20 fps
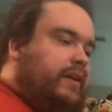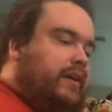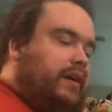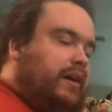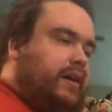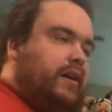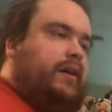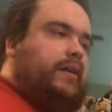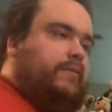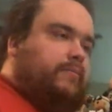
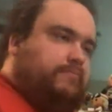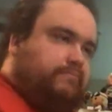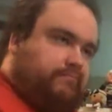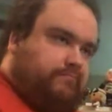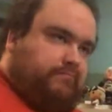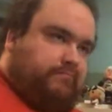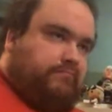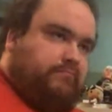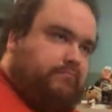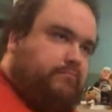
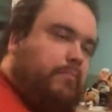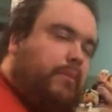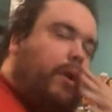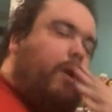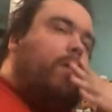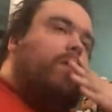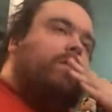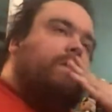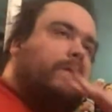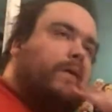But
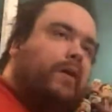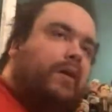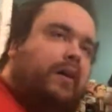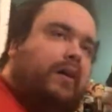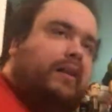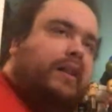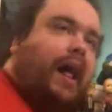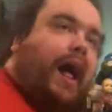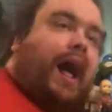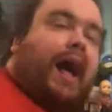
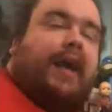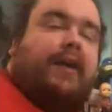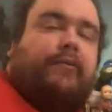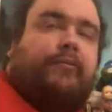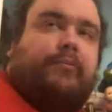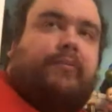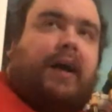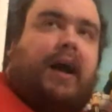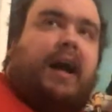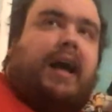overall,
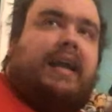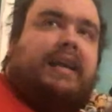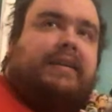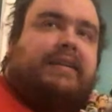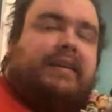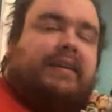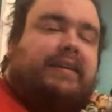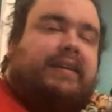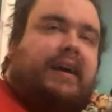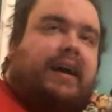I
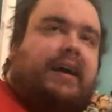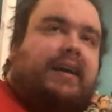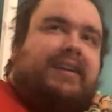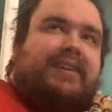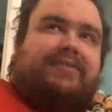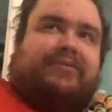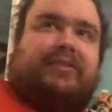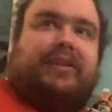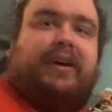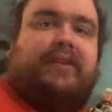did kind
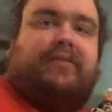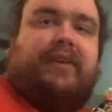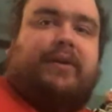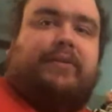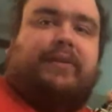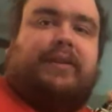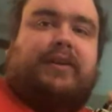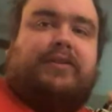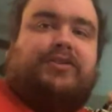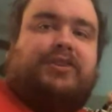of love
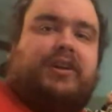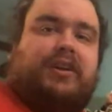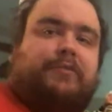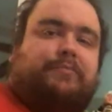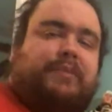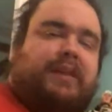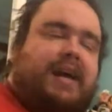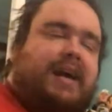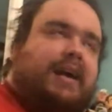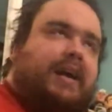Outlaw Johnny
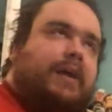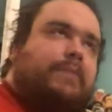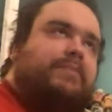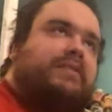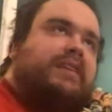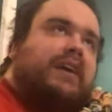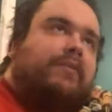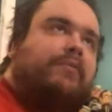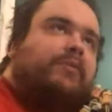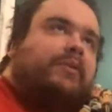Black. I'm
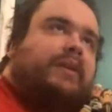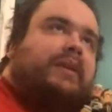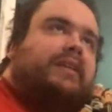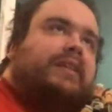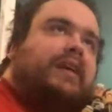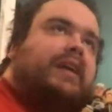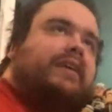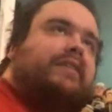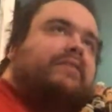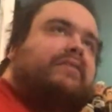definitely
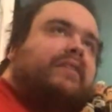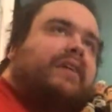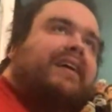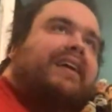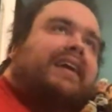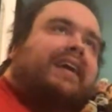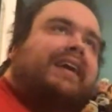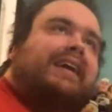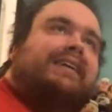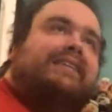glad I saw
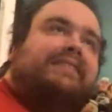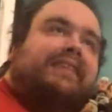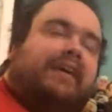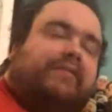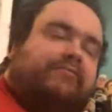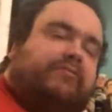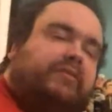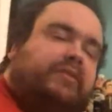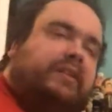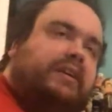it, and I
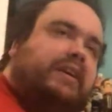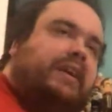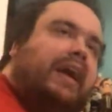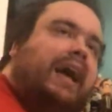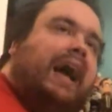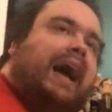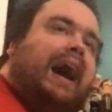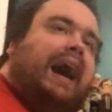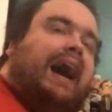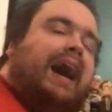definitely
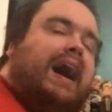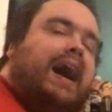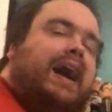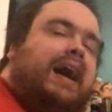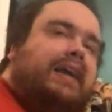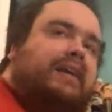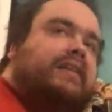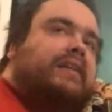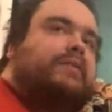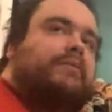
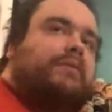highly